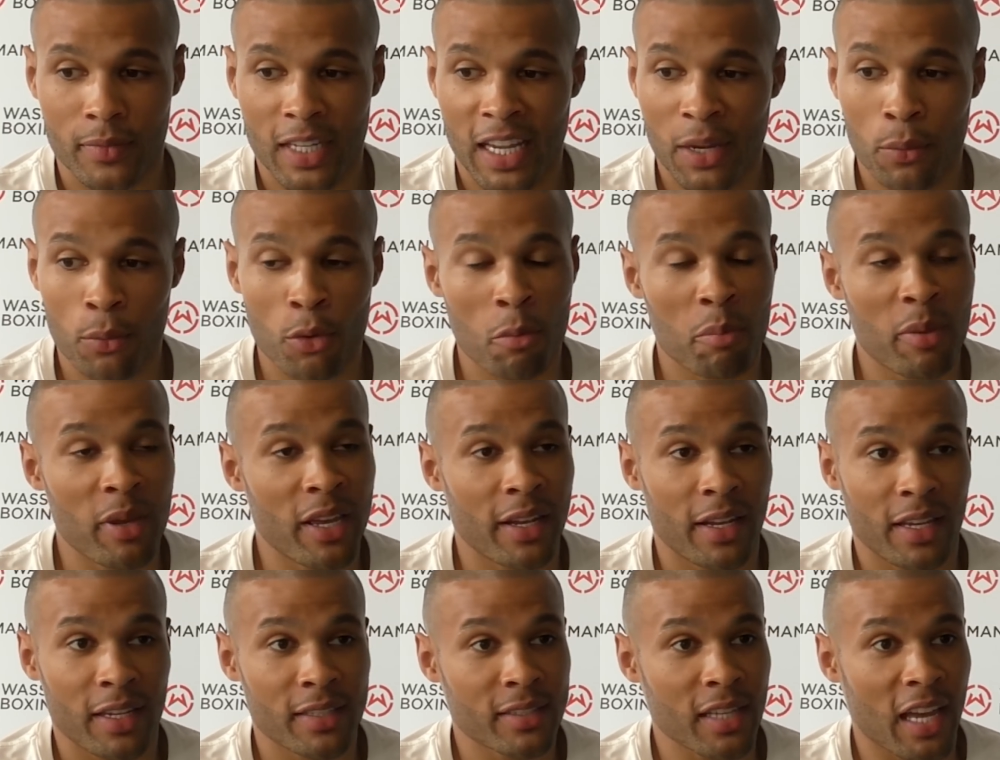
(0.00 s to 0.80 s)
it would be
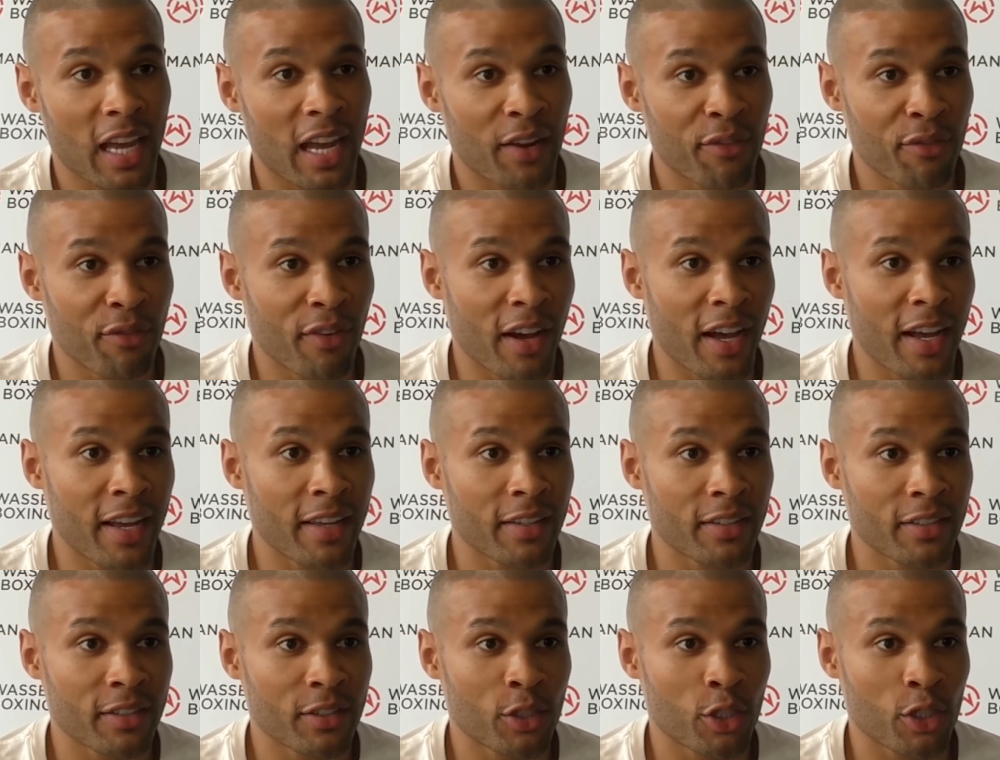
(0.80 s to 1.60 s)
an exciting fight
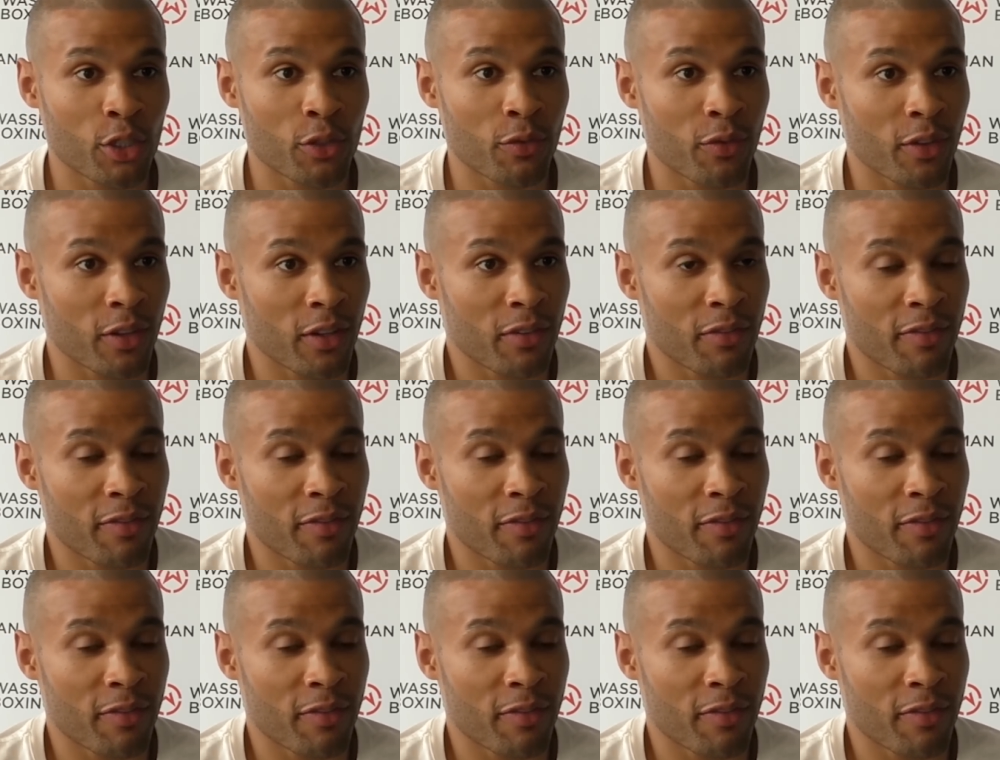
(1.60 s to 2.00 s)
just for the